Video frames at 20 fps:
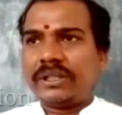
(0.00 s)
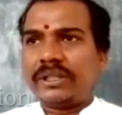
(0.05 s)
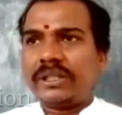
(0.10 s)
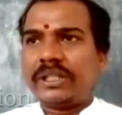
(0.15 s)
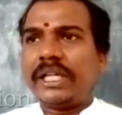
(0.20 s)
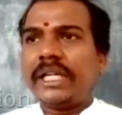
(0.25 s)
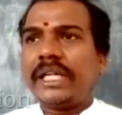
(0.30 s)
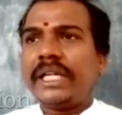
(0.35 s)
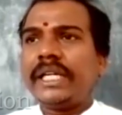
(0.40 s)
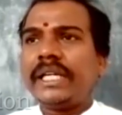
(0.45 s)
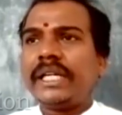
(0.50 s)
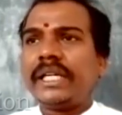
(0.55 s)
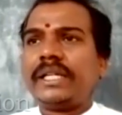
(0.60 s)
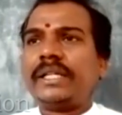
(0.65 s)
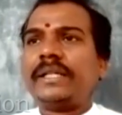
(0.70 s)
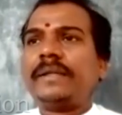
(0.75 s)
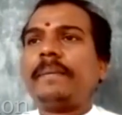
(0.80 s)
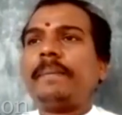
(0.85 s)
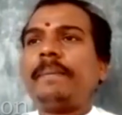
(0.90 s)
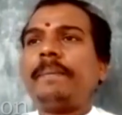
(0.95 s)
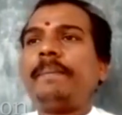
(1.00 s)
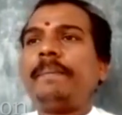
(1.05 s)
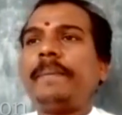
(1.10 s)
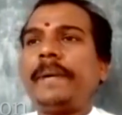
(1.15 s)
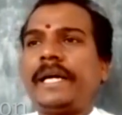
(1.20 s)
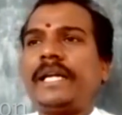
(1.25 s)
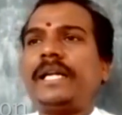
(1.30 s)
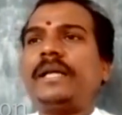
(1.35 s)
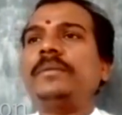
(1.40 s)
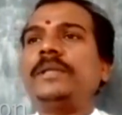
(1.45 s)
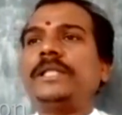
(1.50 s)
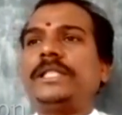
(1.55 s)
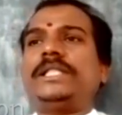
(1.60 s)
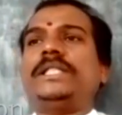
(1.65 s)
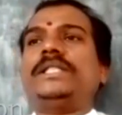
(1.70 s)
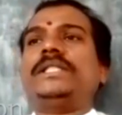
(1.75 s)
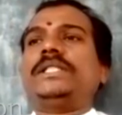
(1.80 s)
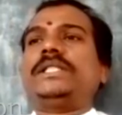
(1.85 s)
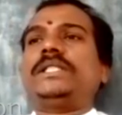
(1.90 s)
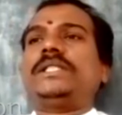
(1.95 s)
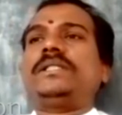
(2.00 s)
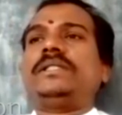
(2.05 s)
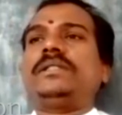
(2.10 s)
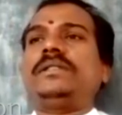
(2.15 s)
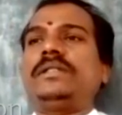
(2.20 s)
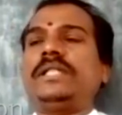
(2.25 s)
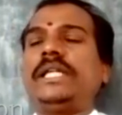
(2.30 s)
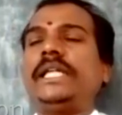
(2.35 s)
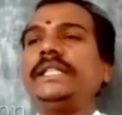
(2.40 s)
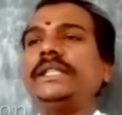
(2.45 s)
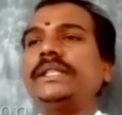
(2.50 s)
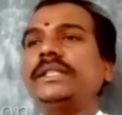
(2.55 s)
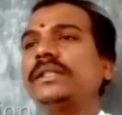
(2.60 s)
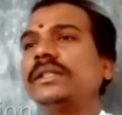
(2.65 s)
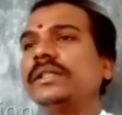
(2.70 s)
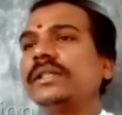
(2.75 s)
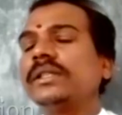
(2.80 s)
three parameters, right?